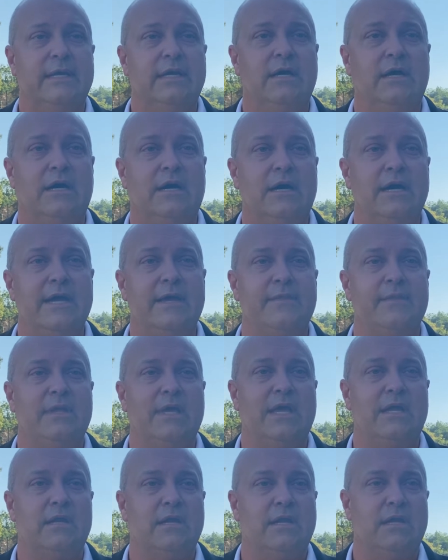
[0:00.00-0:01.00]
uh, and,
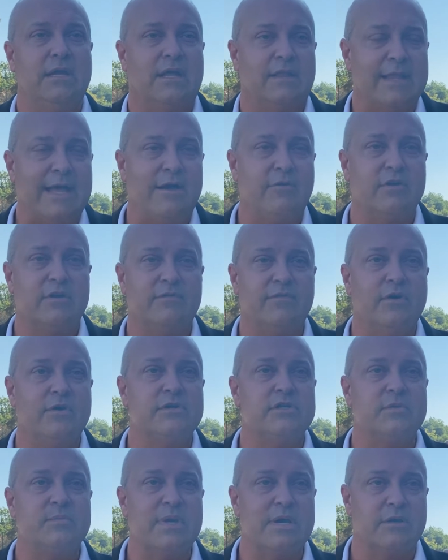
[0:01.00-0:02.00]
and allowing
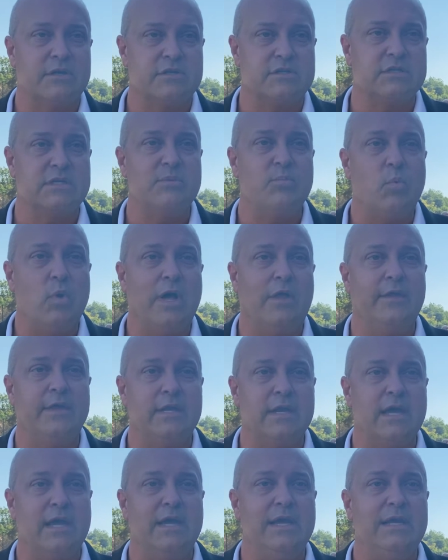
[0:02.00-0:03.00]
folks to be able to sleep well at
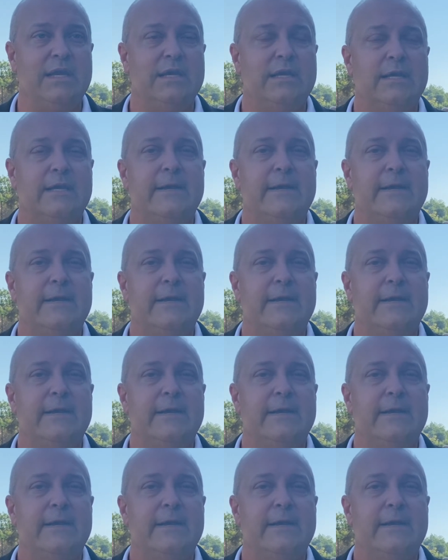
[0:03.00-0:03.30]
night